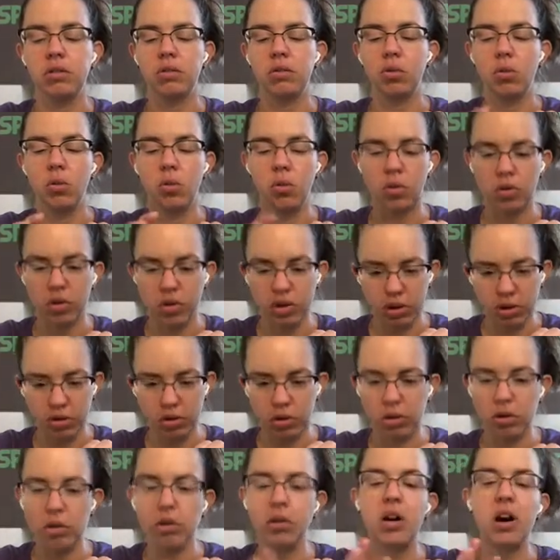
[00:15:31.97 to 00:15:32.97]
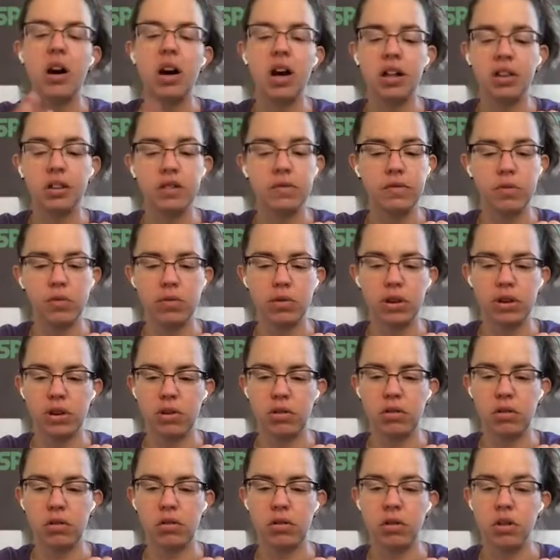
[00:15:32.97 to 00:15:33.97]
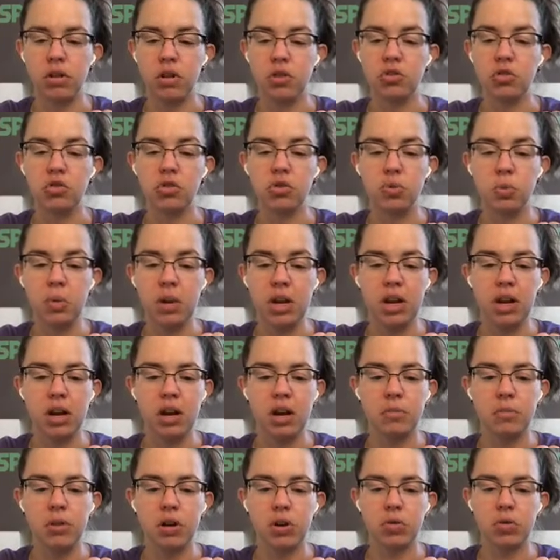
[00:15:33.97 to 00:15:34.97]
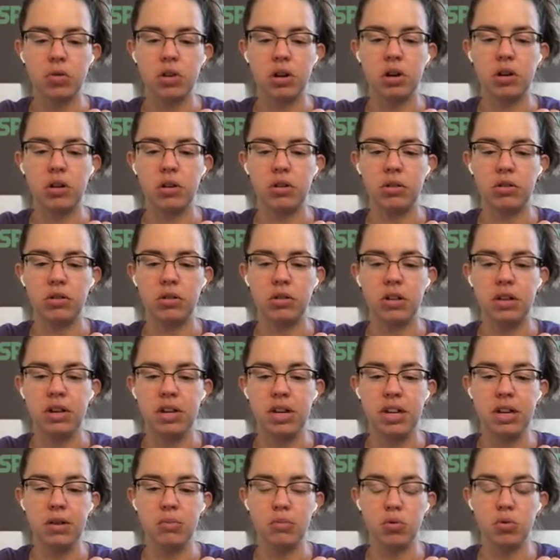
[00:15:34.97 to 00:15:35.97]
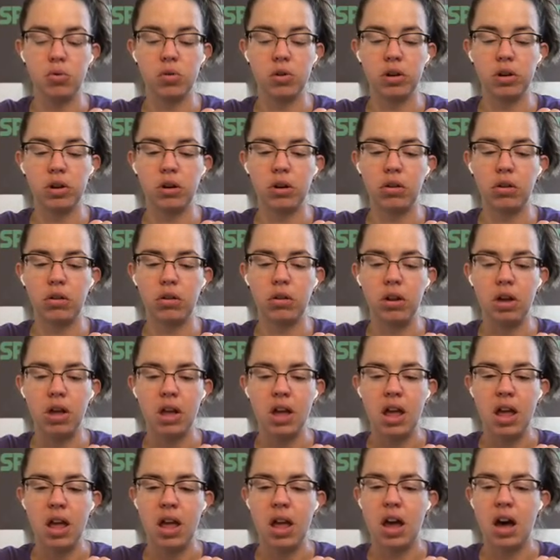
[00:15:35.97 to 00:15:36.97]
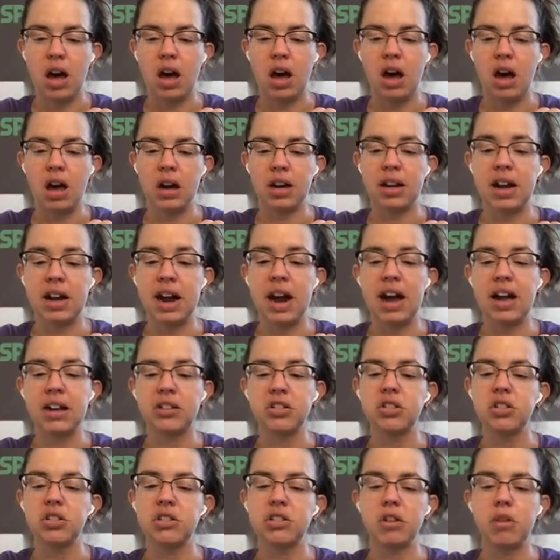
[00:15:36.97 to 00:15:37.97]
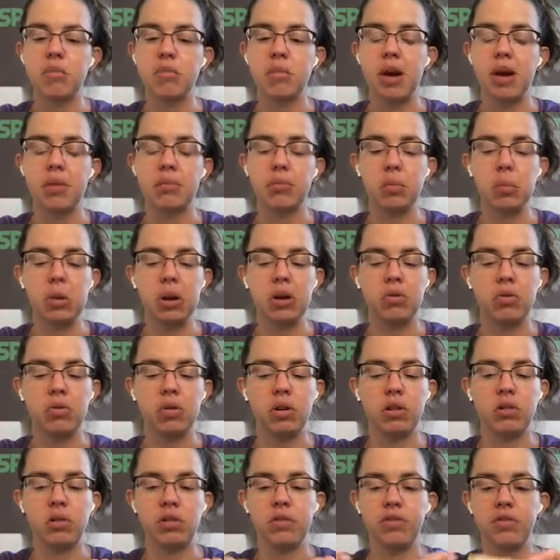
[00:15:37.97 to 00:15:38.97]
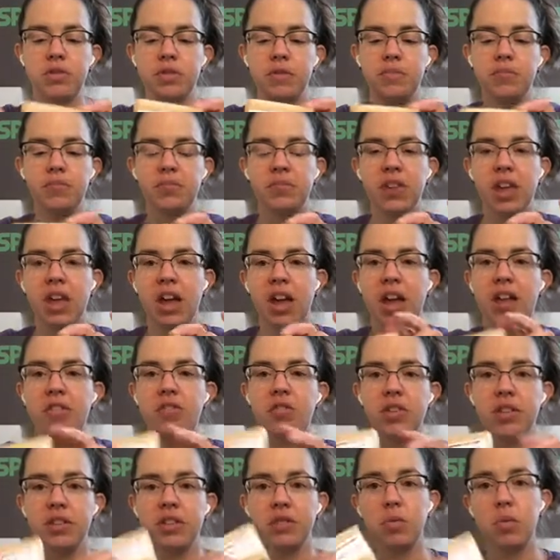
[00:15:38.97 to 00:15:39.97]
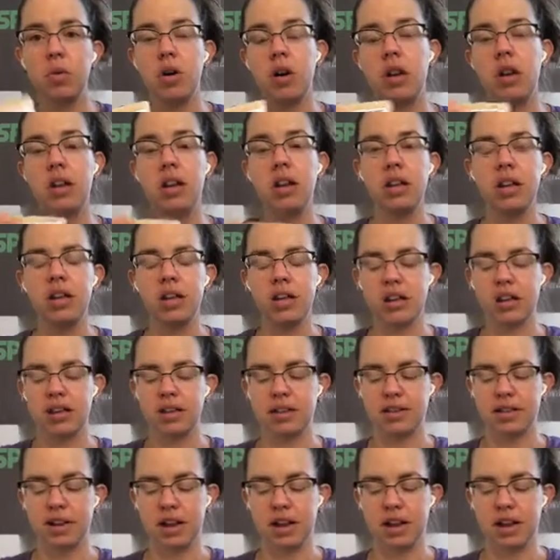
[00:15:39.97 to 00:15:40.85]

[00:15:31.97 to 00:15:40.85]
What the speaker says: oil, olive oil, sweet almond oil, neem oil, castor and peppermint oils. And this one is